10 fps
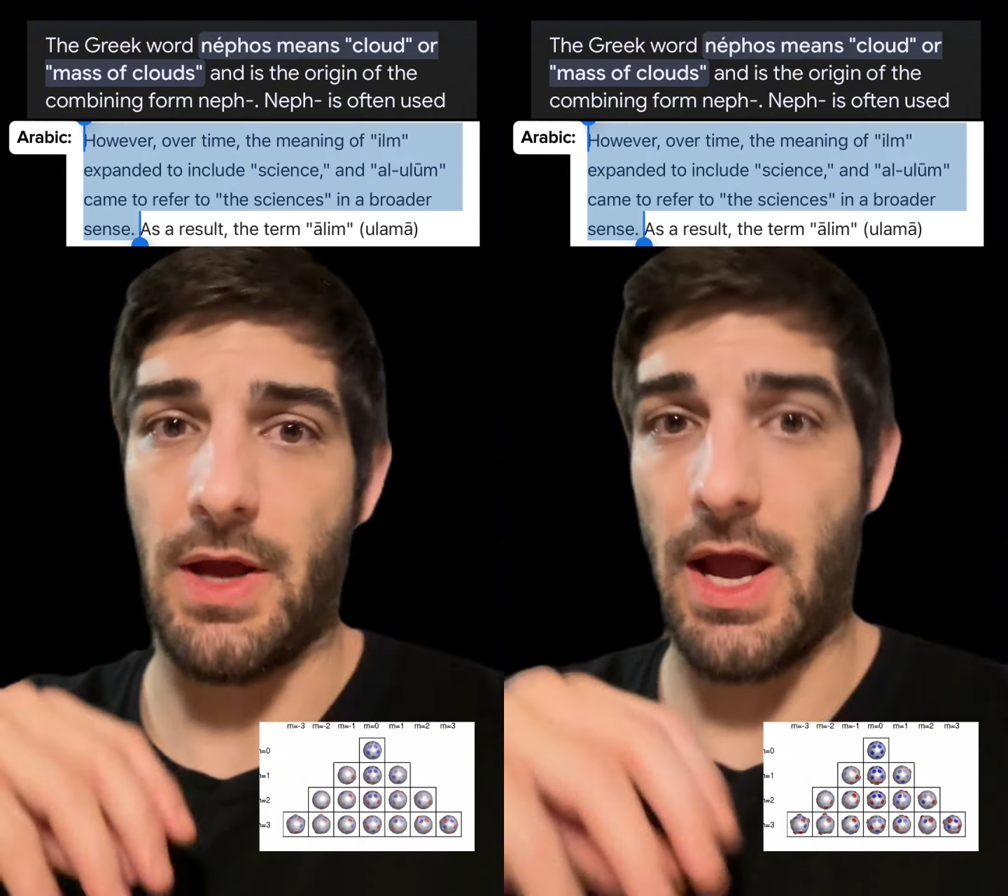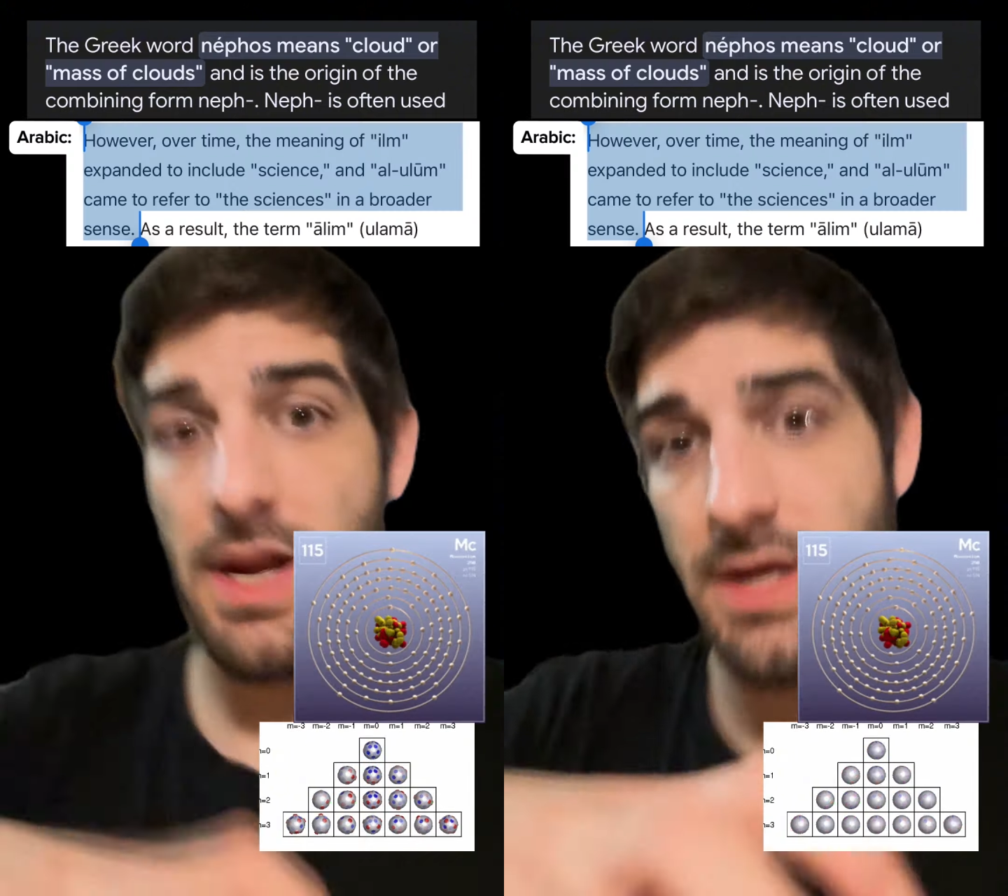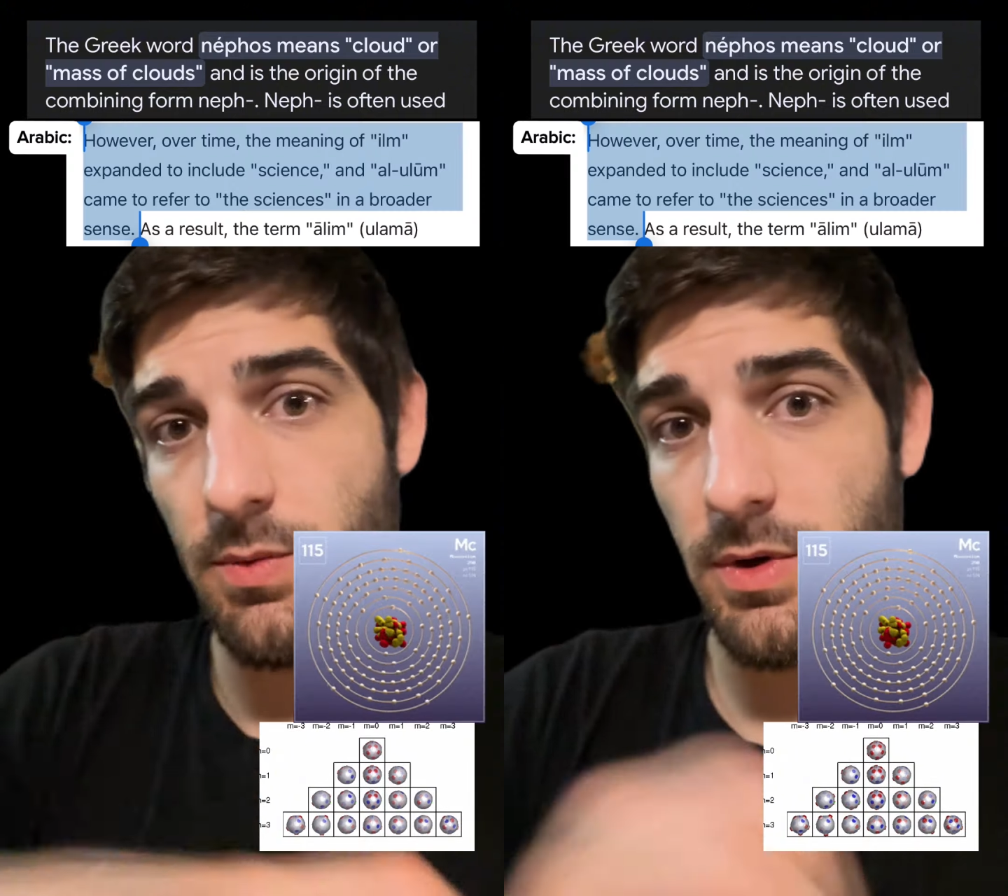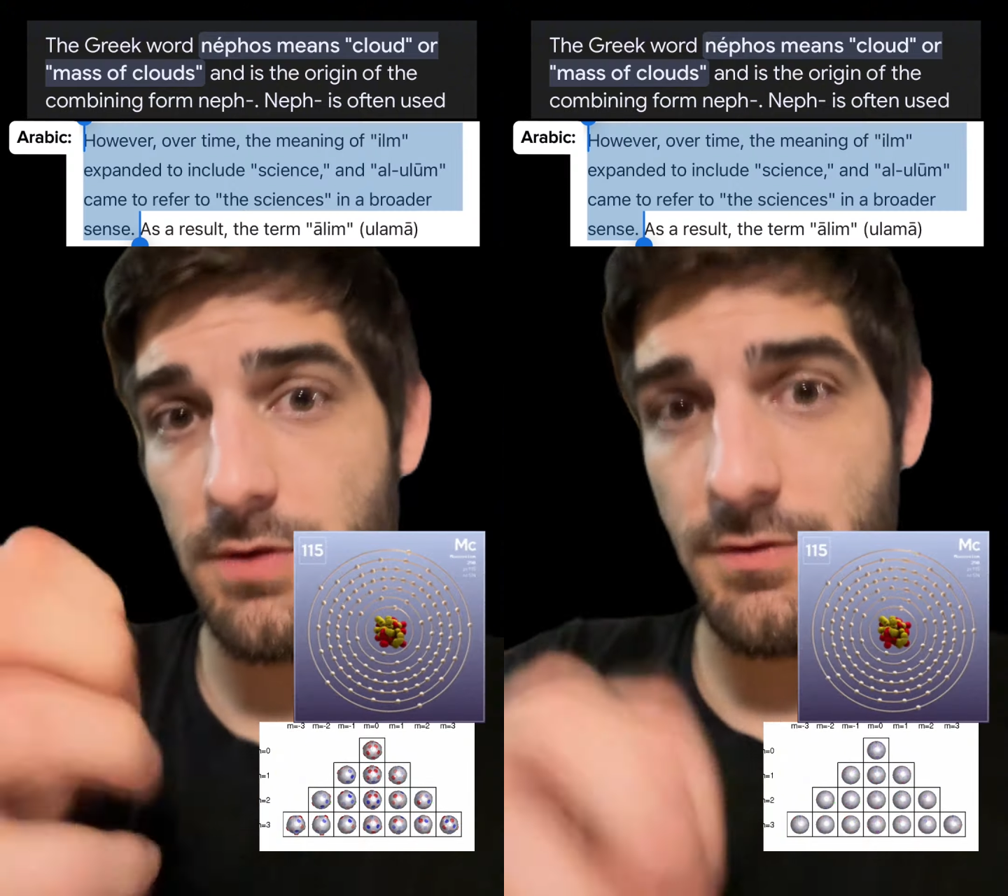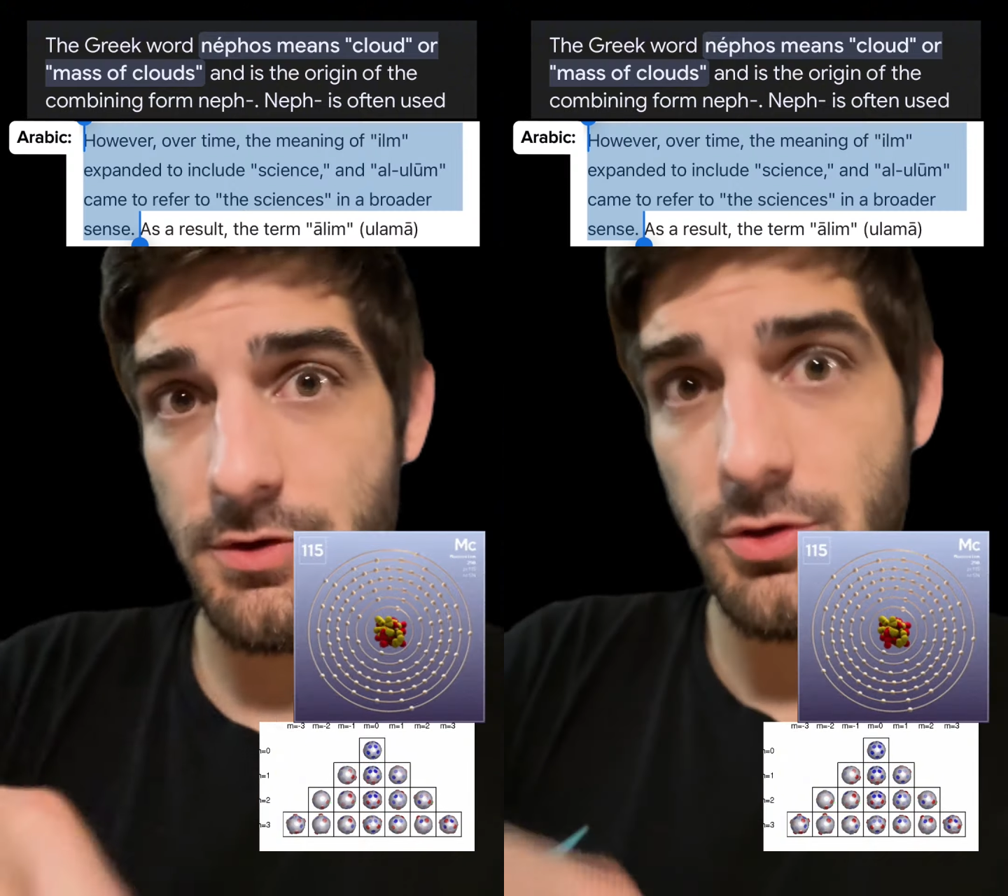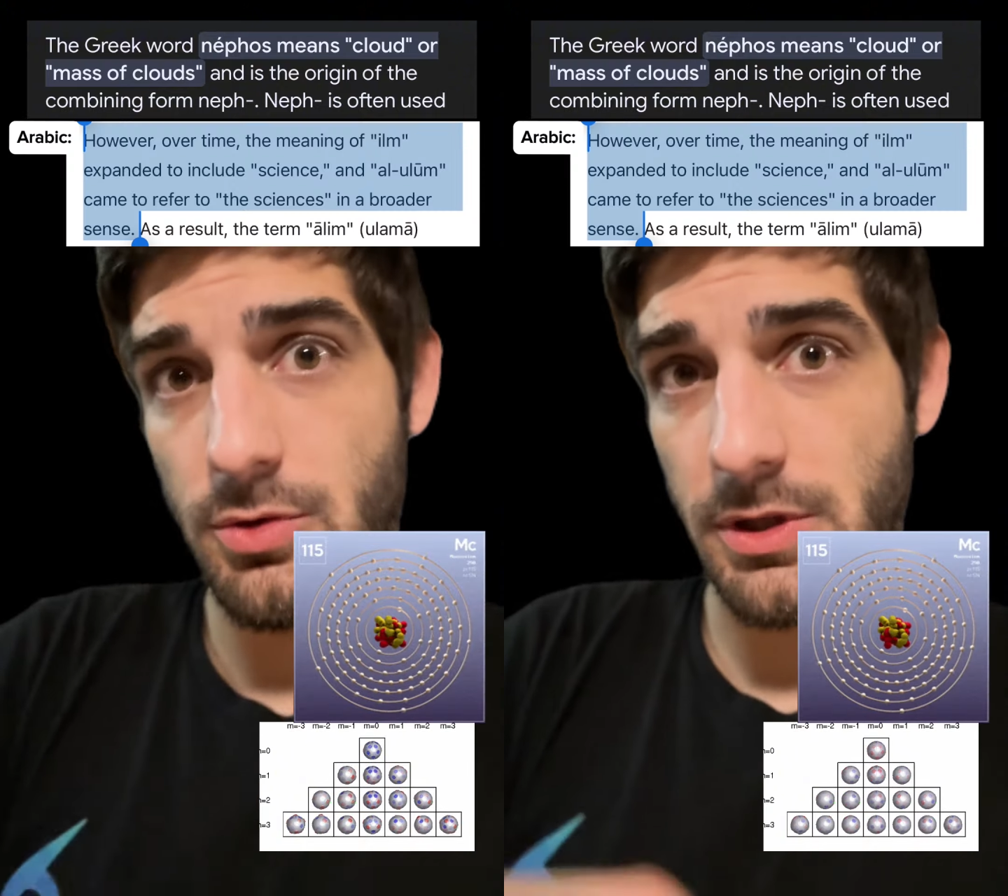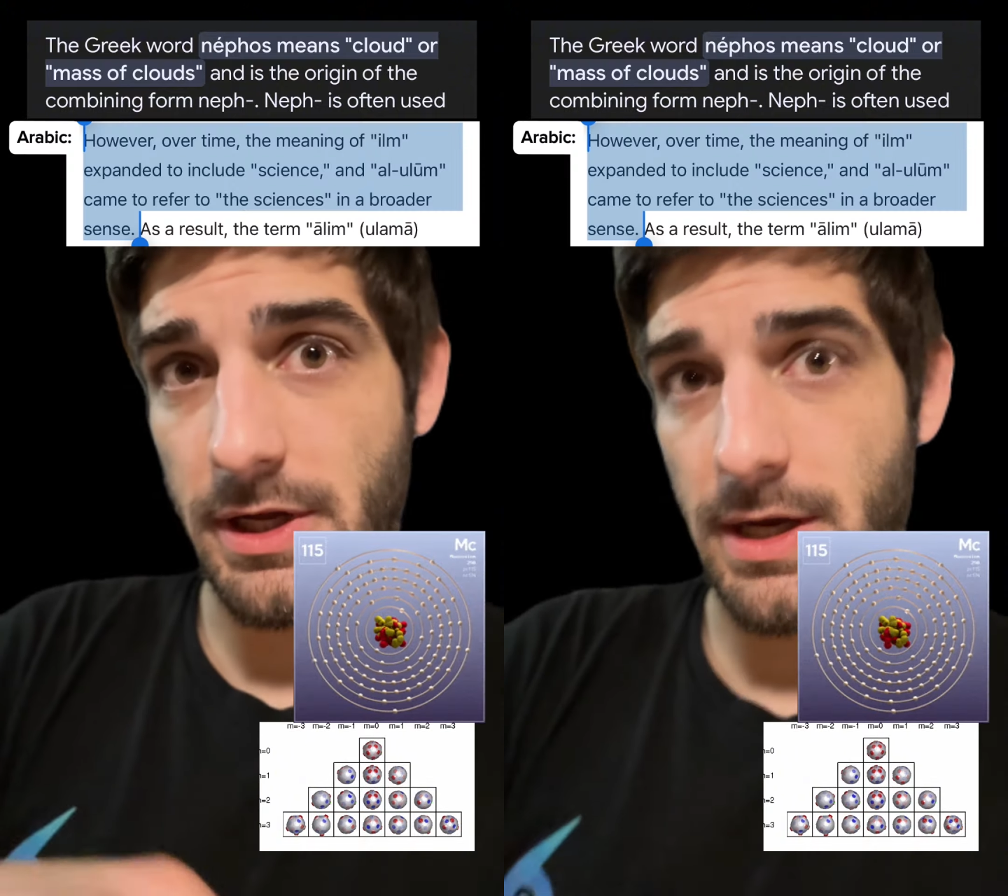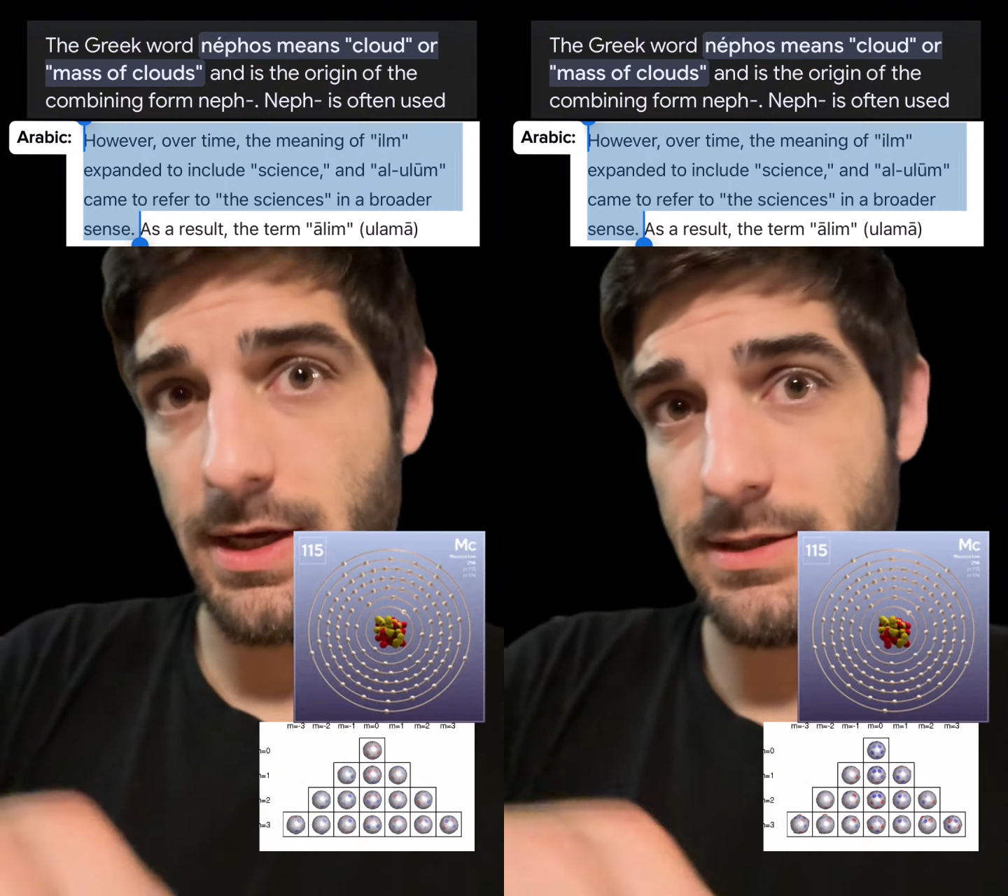Any one of the
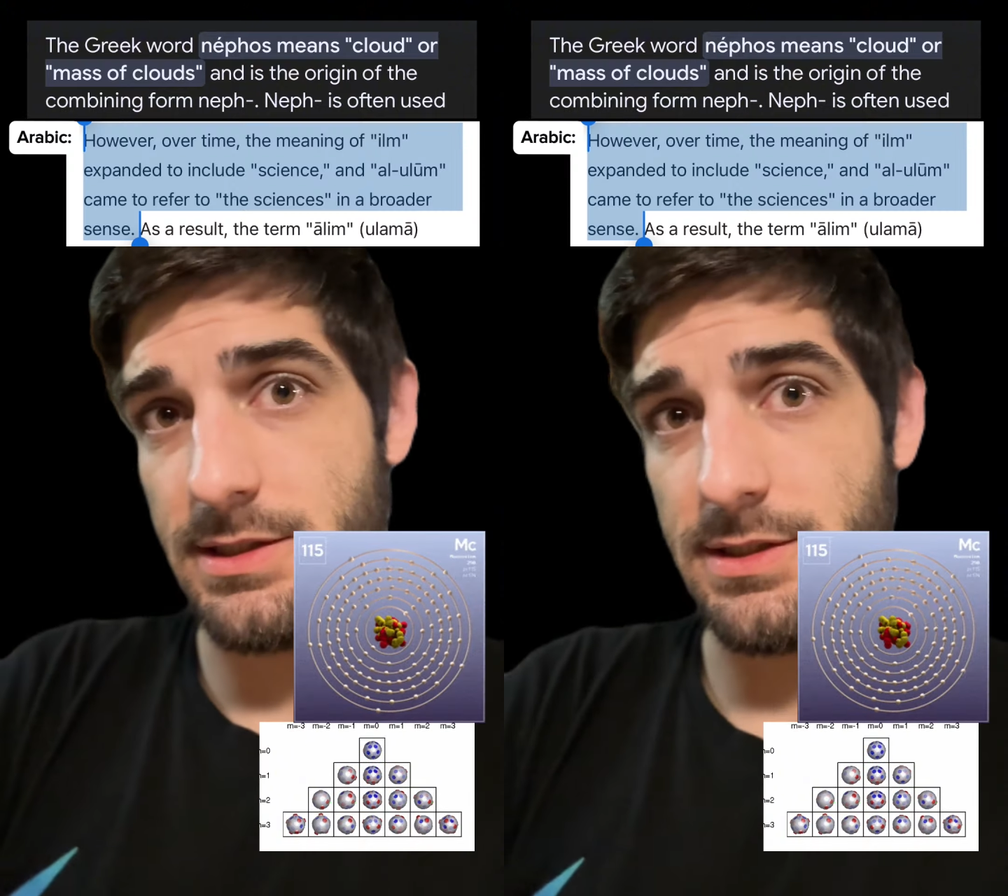nucleons